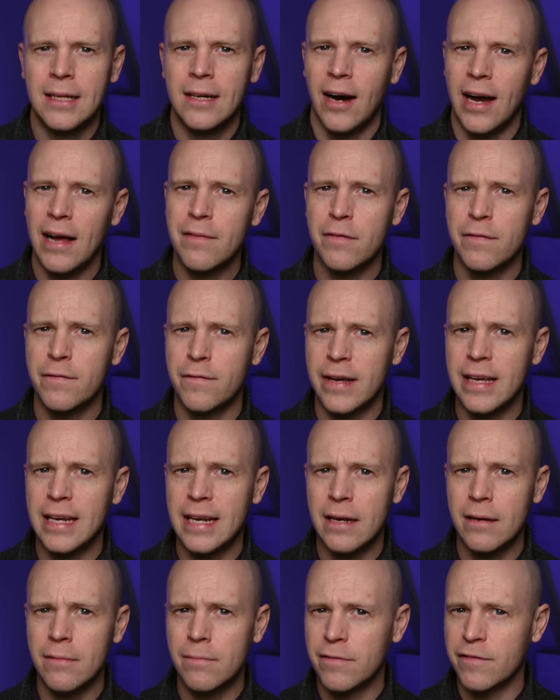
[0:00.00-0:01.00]
I have a
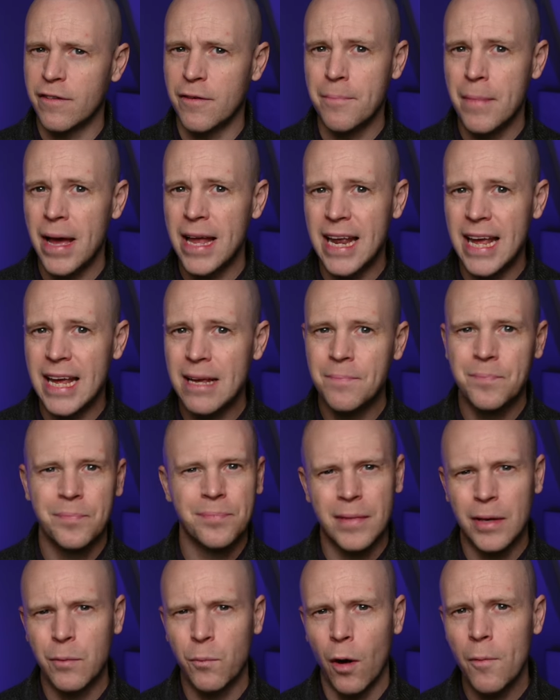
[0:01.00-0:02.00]
feeling for many,
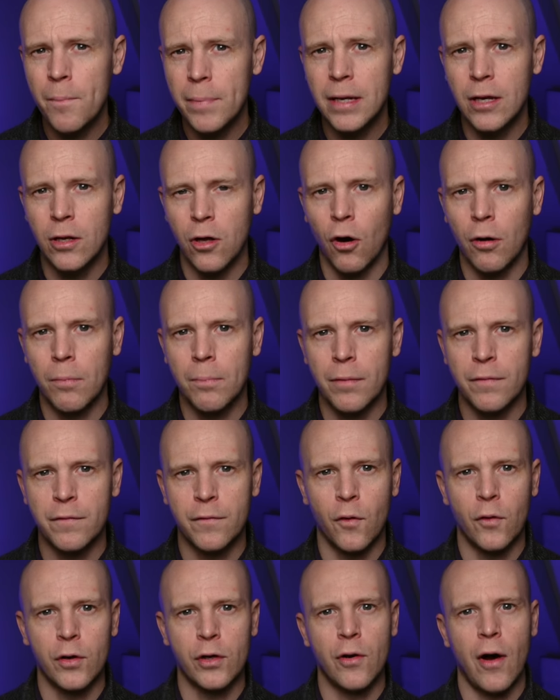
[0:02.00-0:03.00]
it won't be long
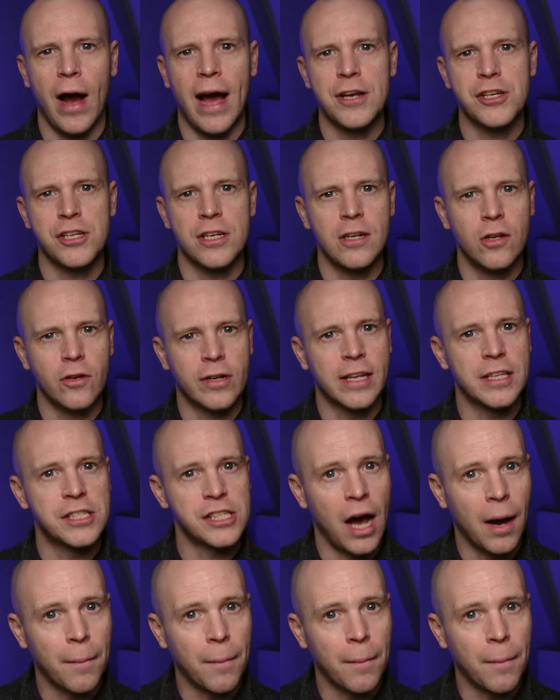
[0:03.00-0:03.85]
before you're actually looking to